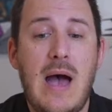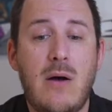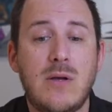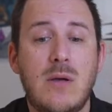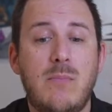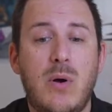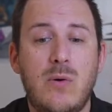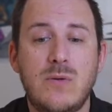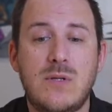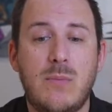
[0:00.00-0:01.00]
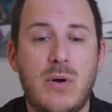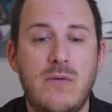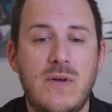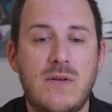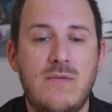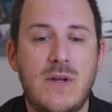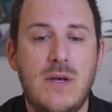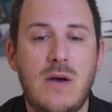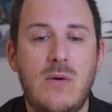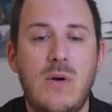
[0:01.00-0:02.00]
how to compose the perfect
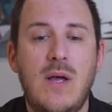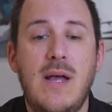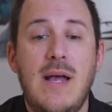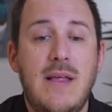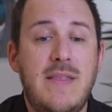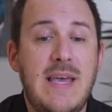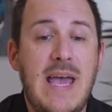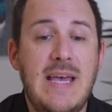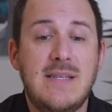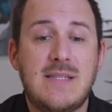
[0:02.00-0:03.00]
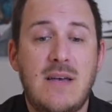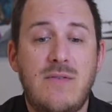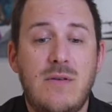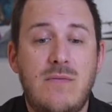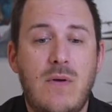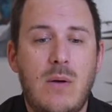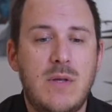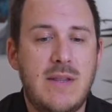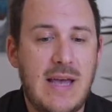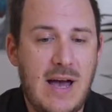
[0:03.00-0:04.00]
video, the A seven, I
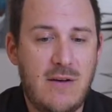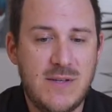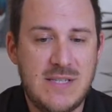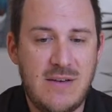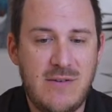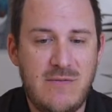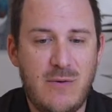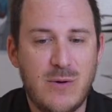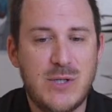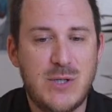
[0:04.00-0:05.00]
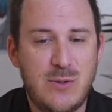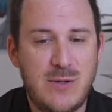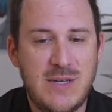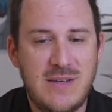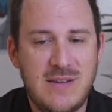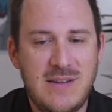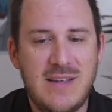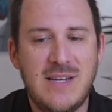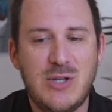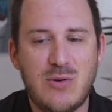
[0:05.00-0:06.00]
mean the Alpha seven four shooting
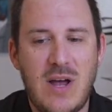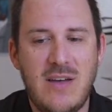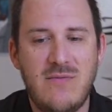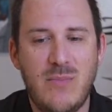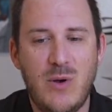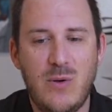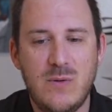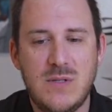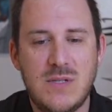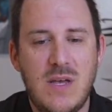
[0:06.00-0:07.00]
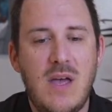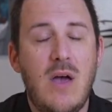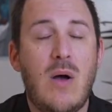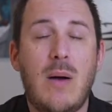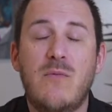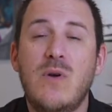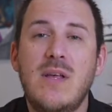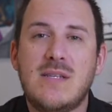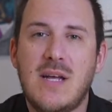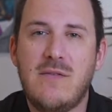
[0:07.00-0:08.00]
and drive modes. I'm
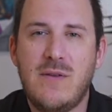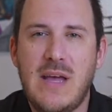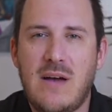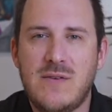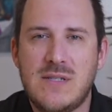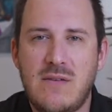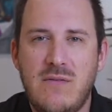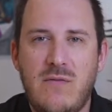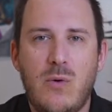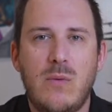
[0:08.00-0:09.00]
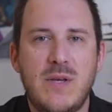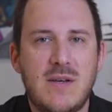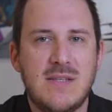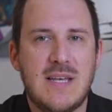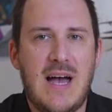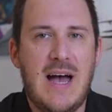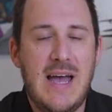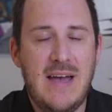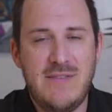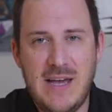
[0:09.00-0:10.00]
really excited for the Alpha seven four because
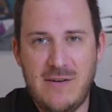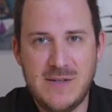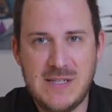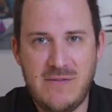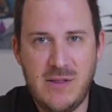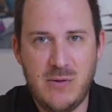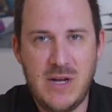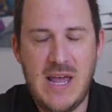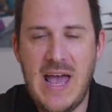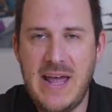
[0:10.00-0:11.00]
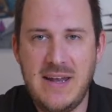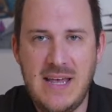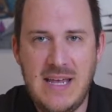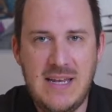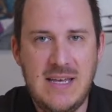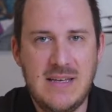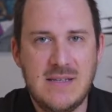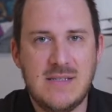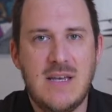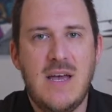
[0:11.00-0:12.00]
I have the Alpha seven three and it
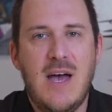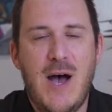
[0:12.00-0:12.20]
is